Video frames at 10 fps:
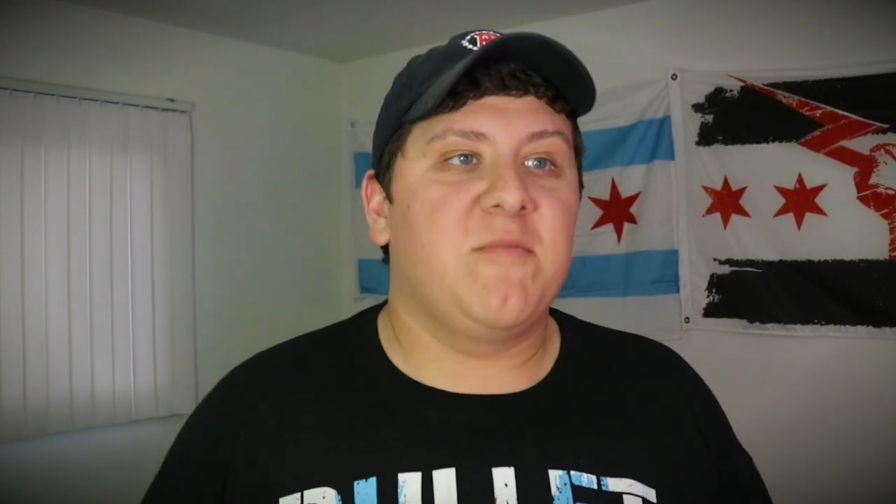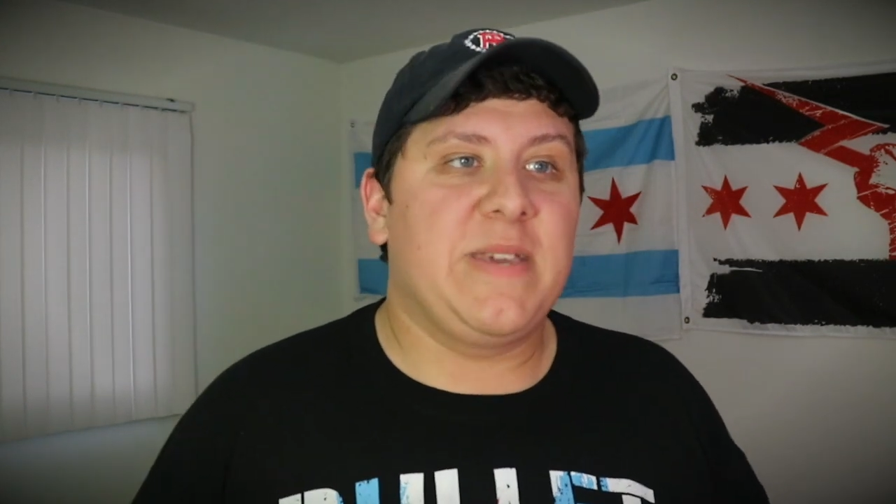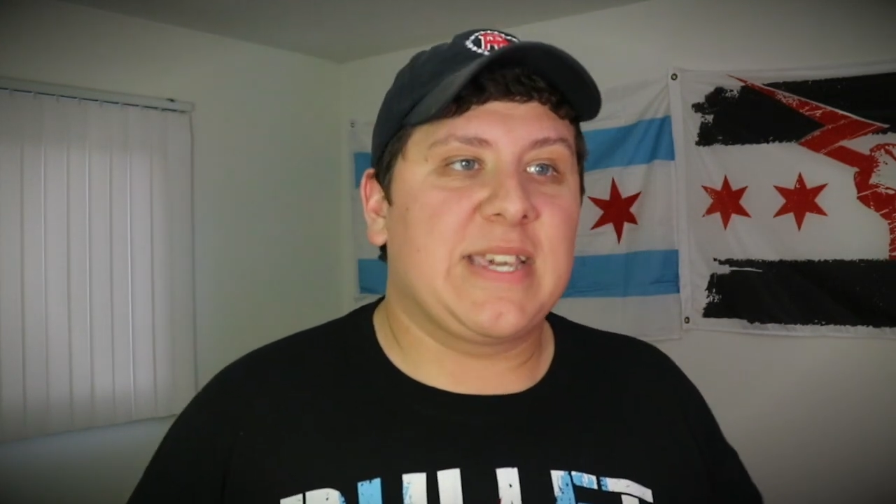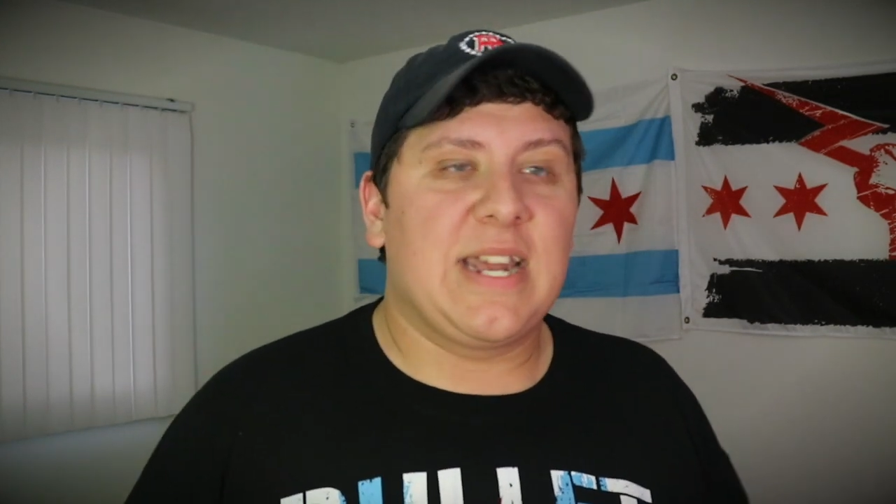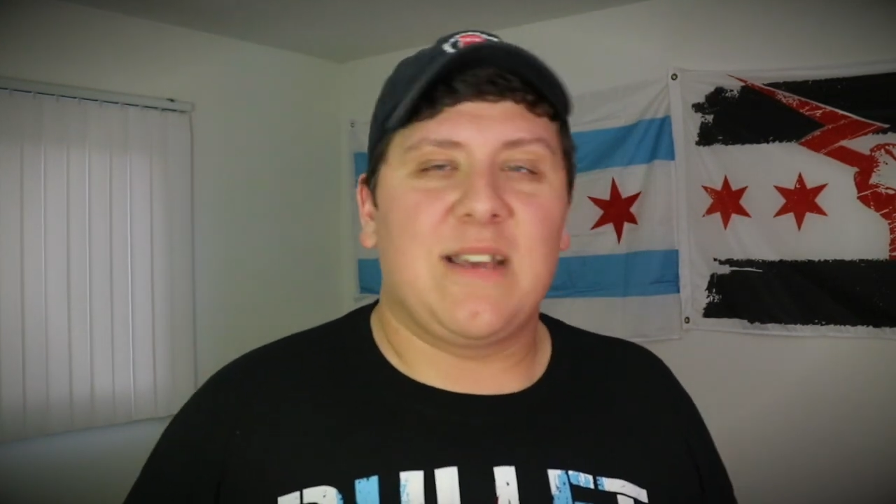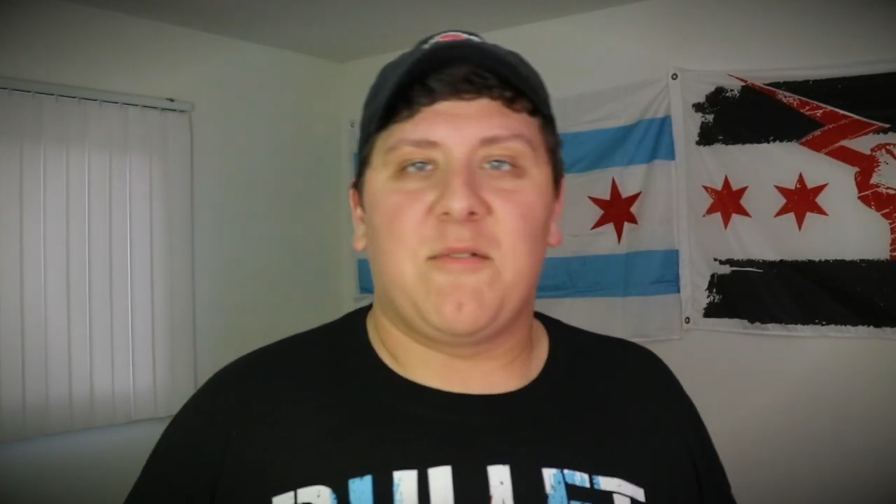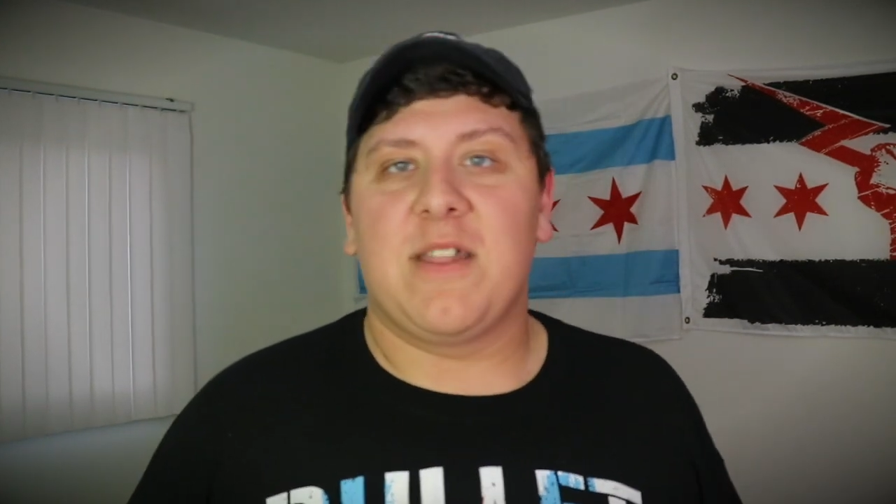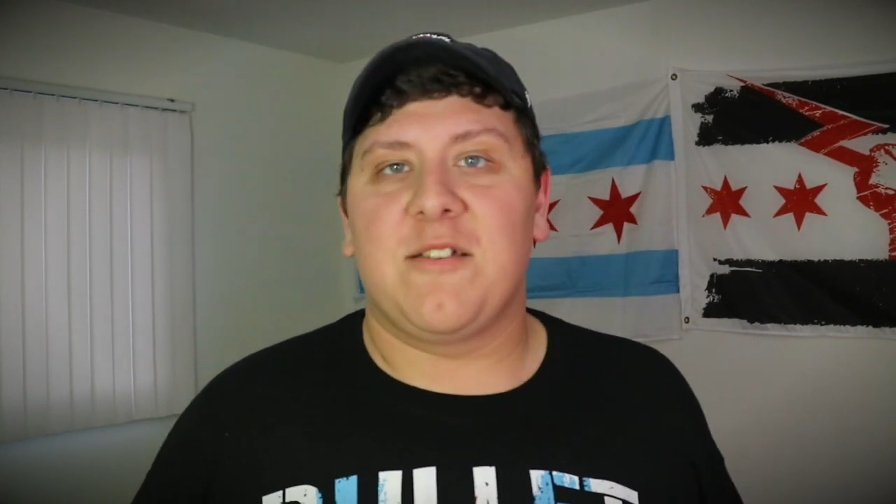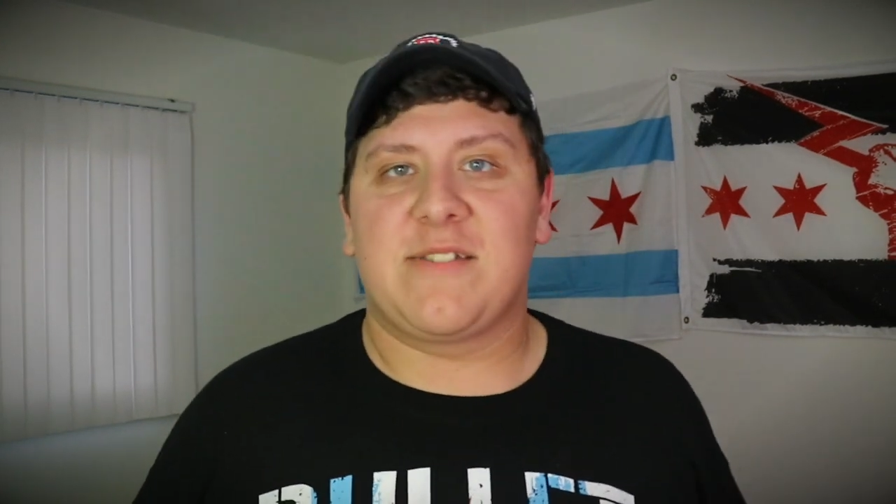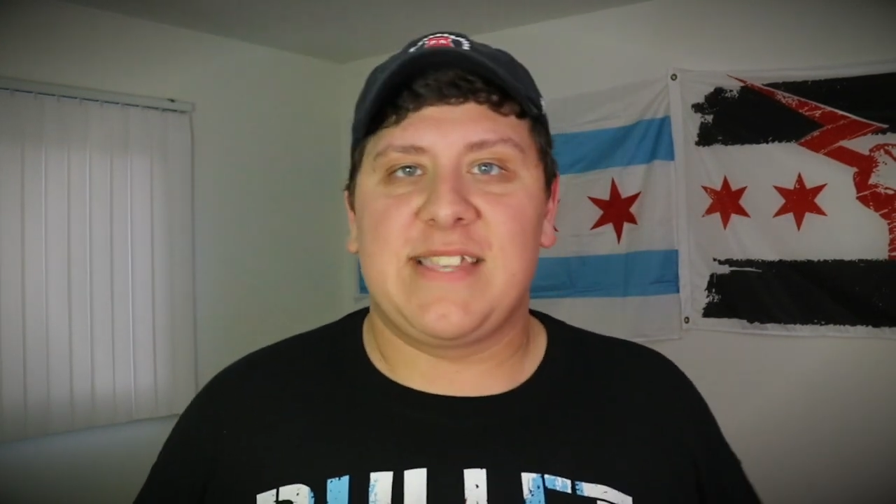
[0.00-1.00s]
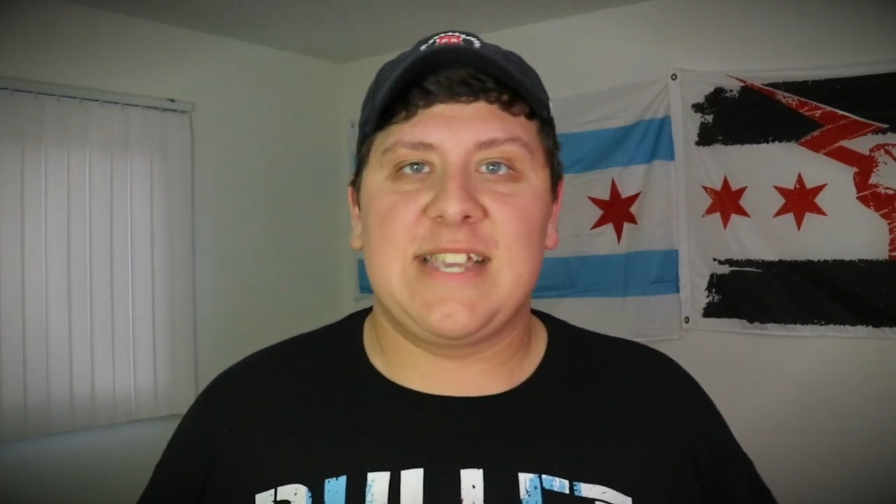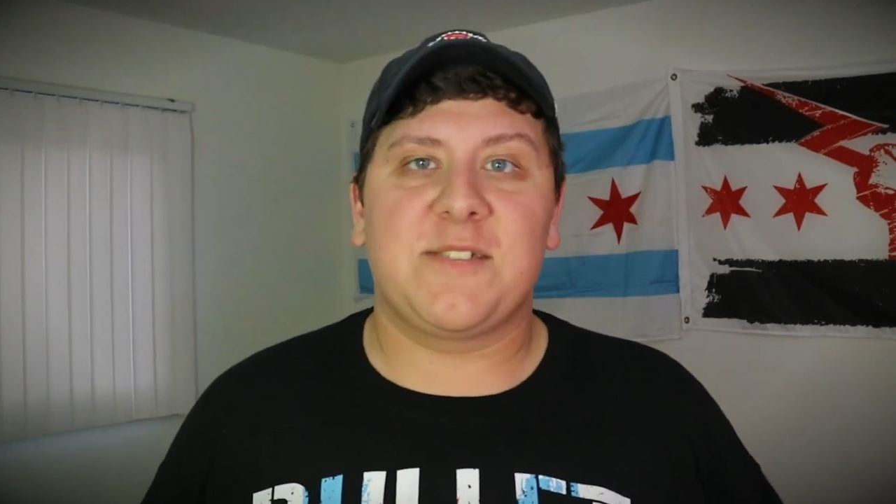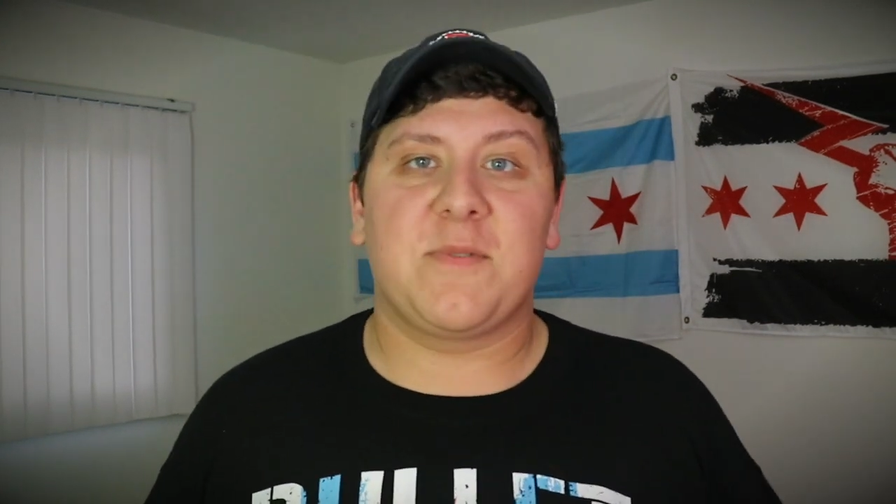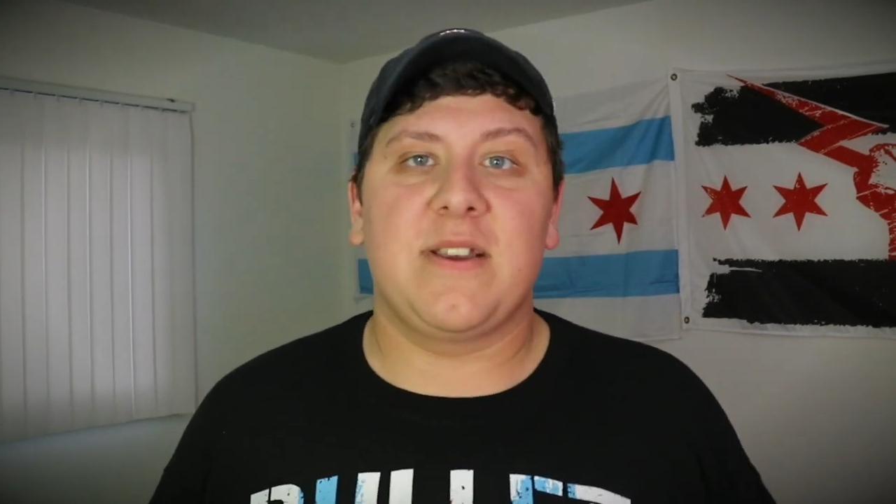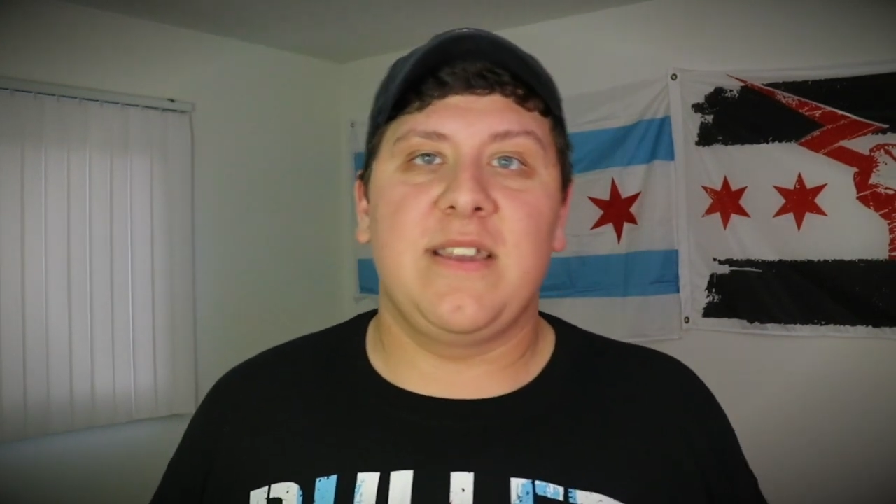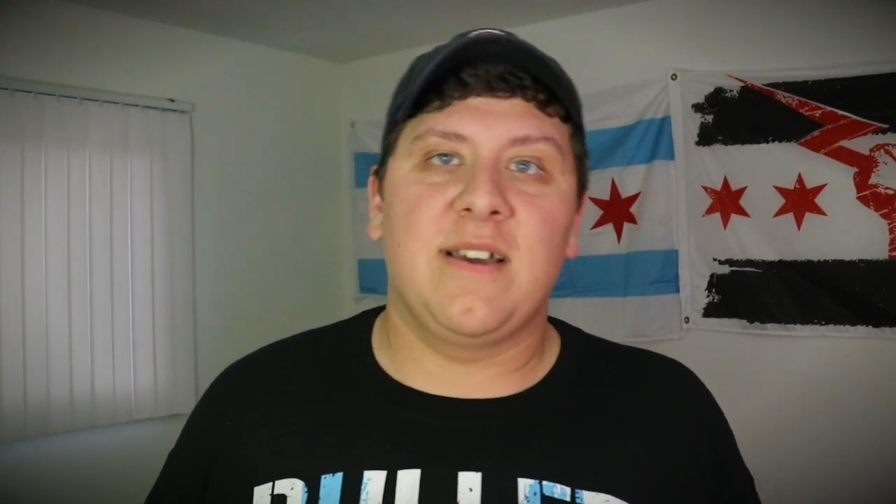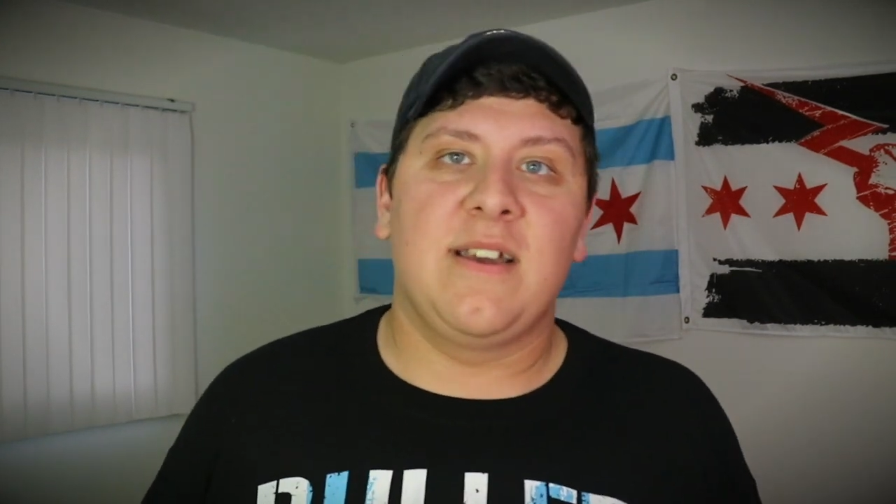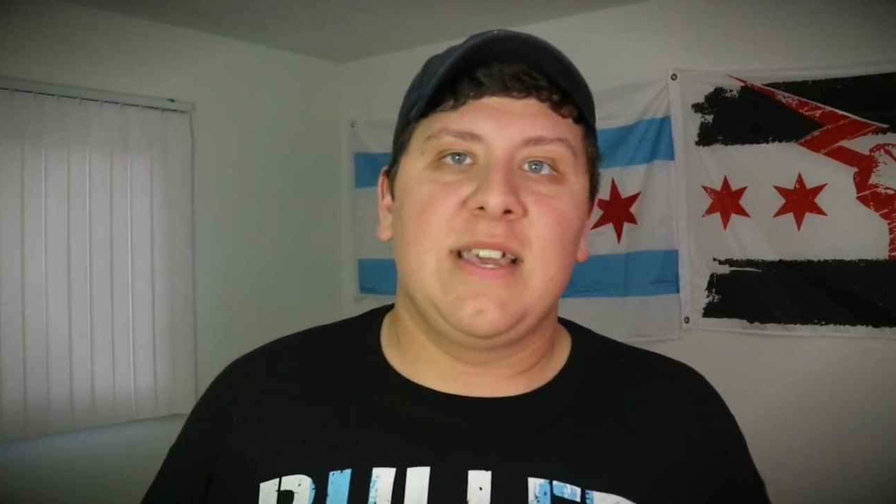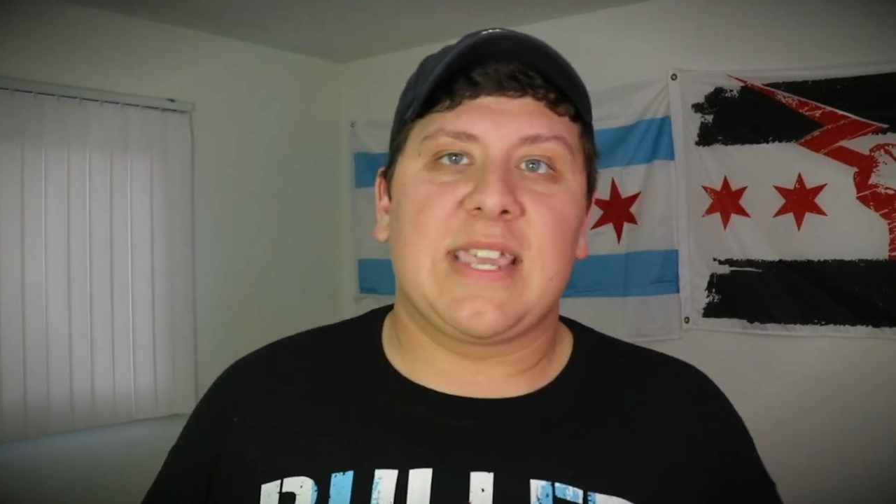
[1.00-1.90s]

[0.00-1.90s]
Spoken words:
be kind of one of those things where you